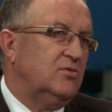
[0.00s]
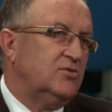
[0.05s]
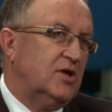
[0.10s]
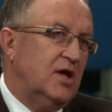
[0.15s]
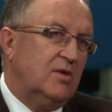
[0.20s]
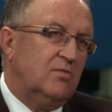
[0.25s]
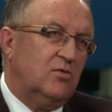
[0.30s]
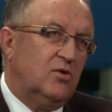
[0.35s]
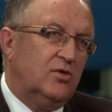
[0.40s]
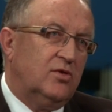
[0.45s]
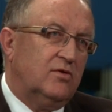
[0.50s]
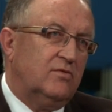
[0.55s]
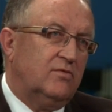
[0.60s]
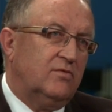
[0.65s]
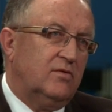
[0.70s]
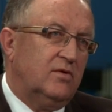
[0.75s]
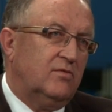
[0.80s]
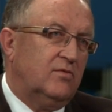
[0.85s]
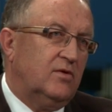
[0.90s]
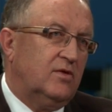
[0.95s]
Same with
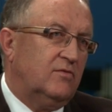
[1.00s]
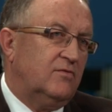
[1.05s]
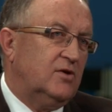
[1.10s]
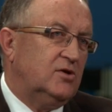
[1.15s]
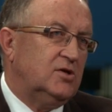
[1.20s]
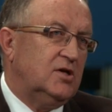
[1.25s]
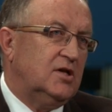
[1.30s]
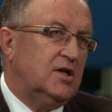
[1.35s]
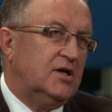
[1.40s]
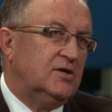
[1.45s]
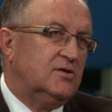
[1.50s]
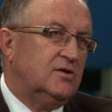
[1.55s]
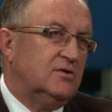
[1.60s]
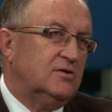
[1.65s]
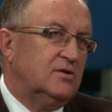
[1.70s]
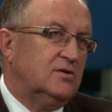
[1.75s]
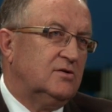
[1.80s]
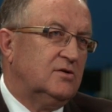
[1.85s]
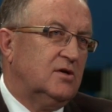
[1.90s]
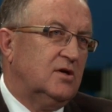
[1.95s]
the fishing
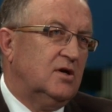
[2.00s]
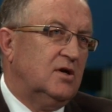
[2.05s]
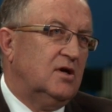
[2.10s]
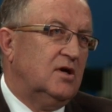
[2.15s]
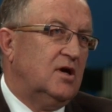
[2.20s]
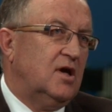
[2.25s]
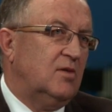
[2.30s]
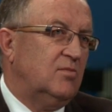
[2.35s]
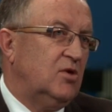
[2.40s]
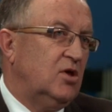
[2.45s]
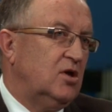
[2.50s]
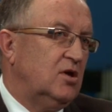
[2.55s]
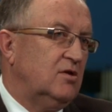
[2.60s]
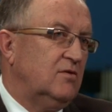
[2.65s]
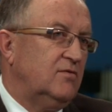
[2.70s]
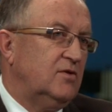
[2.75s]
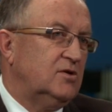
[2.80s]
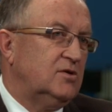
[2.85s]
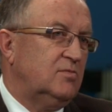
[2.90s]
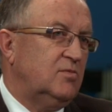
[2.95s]
licenses and being on
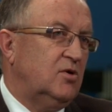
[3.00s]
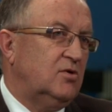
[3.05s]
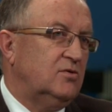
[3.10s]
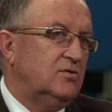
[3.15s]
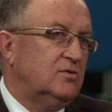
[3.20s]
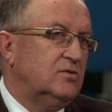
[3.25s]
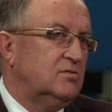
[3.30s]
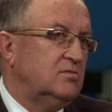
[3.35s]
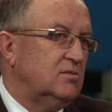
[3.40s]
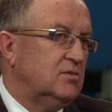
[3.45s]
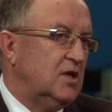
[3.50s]
the fish boats.